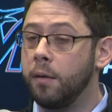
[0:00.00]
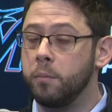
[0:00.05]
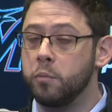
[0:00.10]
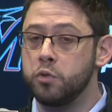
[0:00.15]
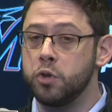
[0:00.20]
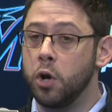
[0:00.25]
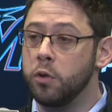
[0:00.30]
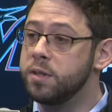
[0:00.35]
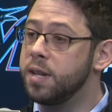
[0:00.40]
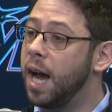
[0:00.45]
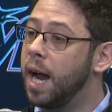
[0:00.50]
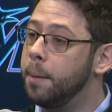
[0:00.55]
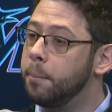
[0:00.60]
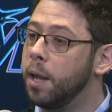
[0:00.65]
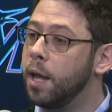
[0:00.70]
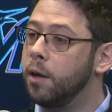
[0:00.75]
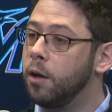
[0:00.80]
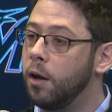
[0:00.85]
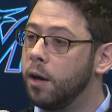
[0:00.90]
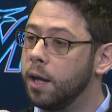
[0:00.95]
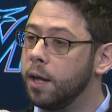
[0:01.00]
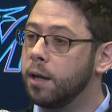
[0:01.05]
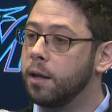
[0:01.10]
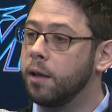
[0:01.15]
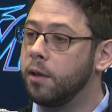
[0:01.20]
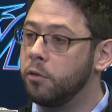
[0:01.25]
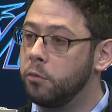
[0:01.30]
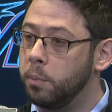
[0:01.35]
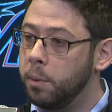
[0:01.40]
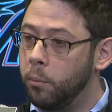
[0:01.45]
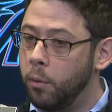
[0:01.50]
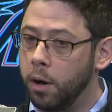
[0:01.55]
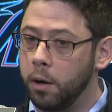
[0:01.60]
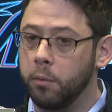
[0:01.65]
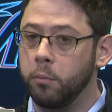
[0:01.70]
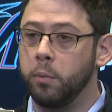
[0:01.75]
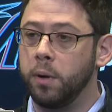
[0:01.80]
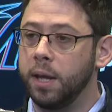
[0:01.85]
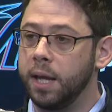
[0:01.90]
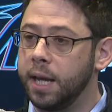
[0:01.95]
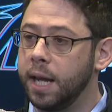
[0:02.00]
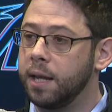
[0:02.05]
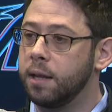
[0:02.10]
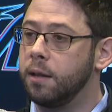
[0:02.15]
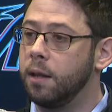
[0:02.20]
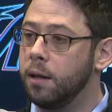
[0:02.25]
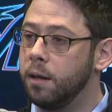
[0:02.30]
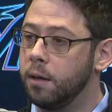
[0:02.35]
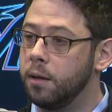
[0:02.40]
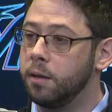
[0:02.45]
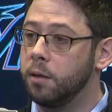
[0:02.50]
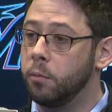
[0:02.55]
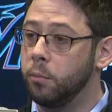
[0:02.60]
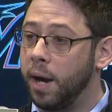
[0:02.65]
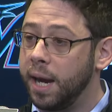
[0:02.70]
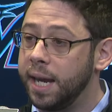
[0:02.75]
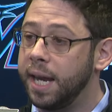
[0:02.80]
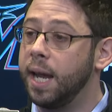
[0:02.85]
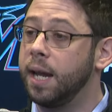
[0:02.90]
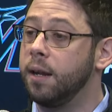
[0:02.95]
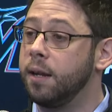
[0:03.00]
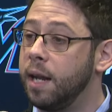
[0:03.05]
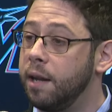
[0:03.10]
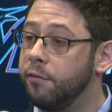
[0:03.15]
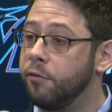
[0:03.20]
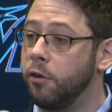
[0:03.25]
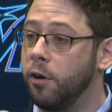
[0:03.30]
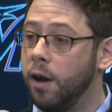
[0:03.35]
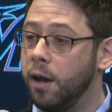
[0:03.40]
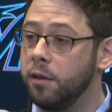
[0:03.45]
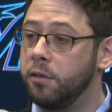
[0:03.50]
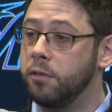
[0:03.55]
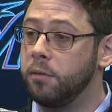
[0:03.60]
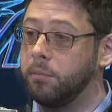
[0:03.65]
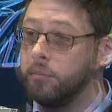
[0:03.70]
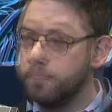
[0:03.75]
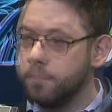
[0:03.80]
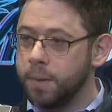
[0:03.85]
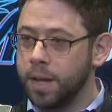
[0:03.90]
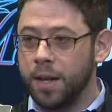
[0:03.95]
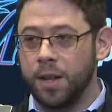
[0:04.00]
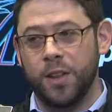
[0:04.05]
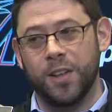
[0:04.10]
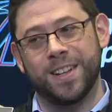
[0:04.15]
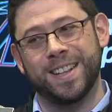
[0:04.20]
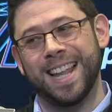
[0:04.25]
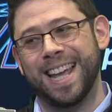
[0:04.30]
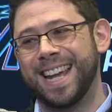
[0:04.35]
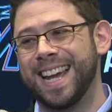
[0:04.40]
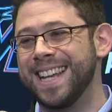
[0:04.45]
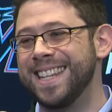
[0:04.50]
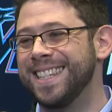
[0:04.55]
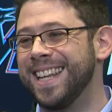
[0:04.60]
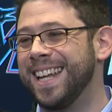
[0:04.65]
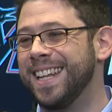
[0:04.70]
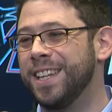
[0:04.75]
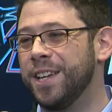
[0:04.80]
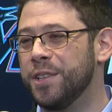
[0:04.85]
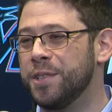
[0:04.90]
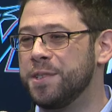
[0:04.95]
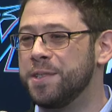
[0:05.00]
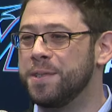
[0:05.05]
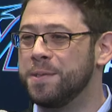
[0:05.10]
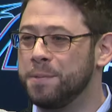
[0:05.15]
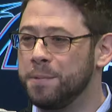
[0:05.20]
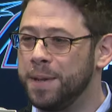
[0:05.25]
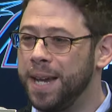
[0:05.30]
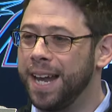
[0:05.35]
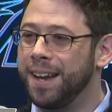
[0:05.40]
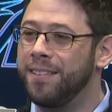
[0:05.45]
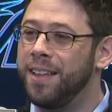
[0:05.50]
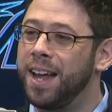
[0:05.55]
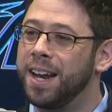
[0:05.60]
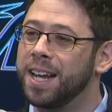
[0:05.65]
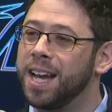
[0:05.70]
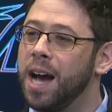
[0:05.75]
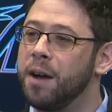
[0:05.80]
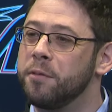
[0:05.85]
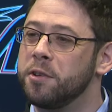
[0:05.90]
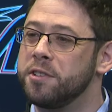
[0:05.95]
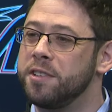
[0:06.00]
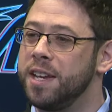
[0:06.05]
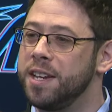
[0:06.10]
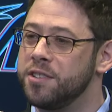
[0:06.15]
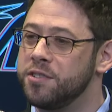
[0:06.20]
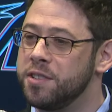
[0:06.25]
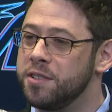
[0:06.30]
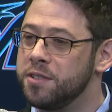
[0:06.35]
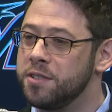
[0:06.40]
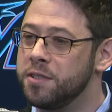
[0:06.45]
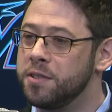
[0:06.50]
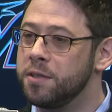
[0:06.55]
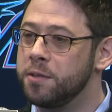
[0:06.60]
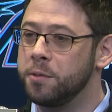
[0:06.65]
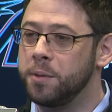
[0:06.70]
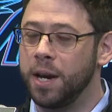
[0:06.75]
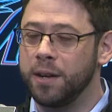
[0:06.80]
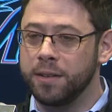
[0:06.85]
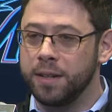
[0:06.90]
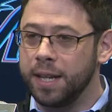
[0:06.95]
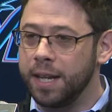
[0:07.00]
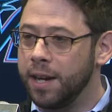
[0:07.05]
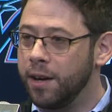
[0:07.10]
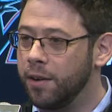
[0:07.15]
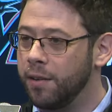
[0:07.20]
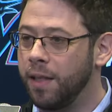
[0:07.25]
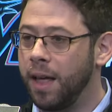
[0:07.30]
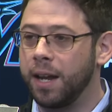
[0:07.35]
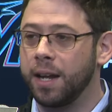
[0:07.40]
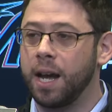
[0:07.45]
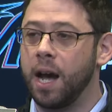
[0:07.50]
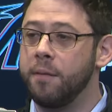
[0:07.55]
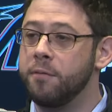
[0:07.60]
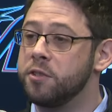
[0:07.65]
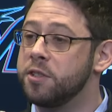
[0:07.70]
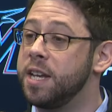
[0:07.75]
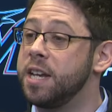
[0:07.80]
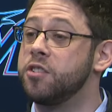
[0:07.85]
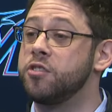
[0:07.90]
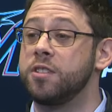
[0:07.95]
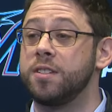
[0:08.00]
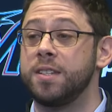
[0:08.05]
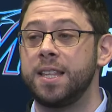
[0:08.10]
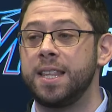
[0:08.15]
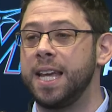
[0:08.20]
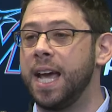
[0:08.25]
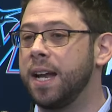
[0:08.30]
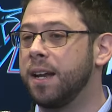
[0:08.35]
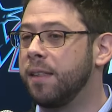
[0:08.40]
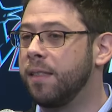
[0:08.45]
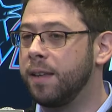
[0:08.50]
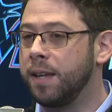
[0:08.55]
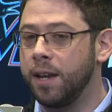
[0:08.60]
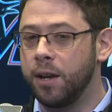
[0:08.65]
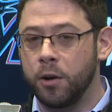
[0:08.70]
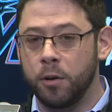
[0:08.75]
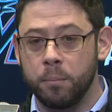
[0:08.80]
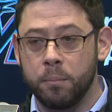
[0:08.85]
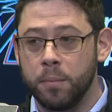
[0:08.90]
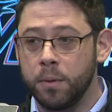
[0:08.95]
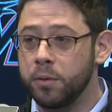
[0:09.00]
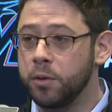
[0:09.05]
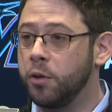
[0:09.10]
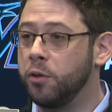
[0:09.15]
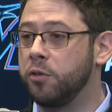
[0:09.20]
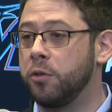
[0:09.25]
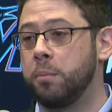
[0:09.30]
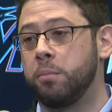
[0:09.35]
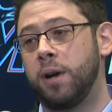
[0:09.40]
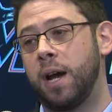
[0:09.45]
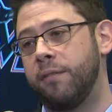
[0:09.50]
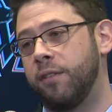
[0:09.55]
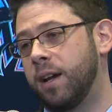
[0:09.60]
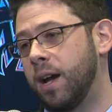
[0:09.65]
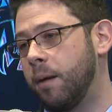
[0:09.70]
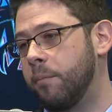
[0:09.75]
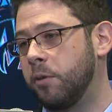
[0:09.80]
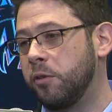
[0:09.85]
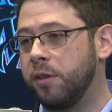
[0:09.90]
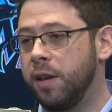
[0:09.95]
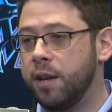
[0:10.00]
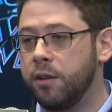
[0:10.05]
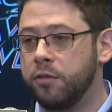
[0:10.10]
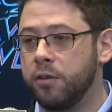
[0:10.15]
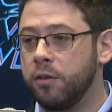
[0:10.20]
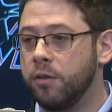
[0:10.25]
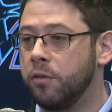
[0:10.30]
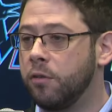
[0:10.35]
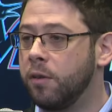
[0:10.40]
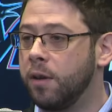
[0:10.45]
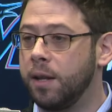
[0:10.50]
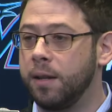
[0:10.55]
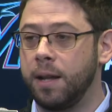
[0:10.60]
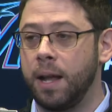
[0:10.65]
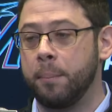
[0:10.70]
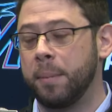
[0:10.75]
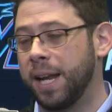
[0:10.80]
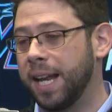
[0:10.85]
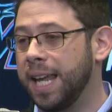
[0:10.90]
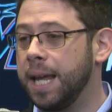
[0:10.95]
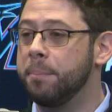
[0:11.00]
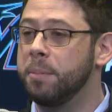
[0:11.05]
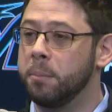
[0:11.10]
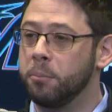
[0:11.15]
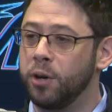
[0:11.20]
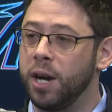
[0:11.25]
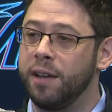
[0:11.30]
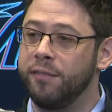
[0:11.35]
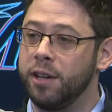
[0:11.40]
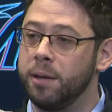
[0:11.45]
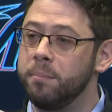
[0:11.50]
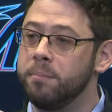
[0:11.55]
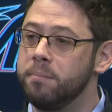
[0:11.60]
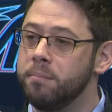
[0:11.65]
no timeline on it, because we want to really get the, the right candidate for us. Like, I said, those we had a lot of conversations throughout the year, a lot of conversations at the end of the year. Those are private conversations, and I'm going to keep them private.